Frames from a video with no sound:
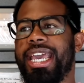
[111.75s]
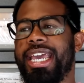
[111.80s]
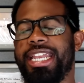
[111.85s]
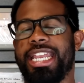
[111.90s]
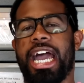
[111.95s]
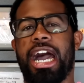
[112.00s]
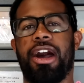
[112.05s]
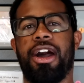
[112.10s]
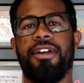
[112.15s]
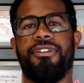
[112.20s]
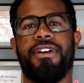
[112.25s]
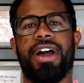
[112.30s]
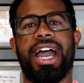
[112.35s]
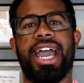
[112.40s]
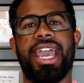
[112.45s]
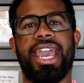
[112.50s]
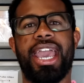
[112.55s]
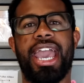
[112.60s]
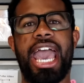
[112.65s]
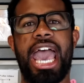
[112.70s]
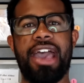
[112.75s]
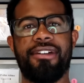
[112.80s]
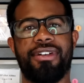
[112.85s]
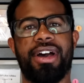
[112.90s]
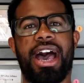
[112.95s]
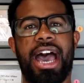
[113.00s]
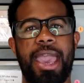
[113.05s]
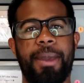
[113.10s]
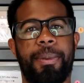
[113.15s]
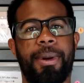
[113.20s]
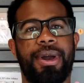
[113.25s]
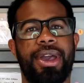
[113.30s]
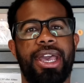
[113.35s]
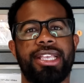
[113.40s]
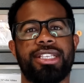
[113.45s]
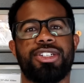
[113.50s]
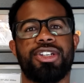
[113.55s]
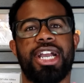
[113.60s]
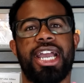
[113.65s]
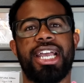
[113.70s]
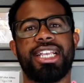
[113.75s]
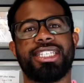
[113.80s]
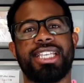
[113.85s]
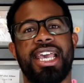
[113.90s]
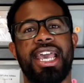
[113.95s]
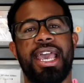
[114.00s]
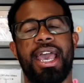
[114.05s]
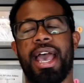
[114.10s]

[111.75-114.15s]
Now, if I have a hypo-het trans,